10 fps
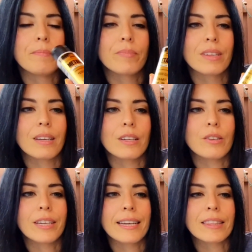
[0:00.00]
You
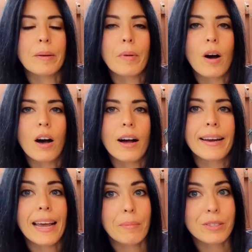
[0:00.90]
can get them on
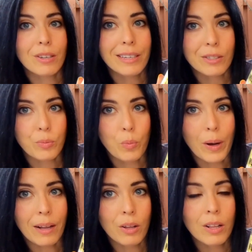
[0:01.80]
Amazon as
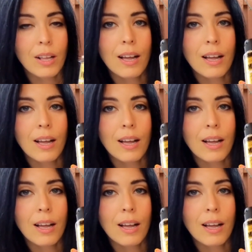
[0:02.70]
well.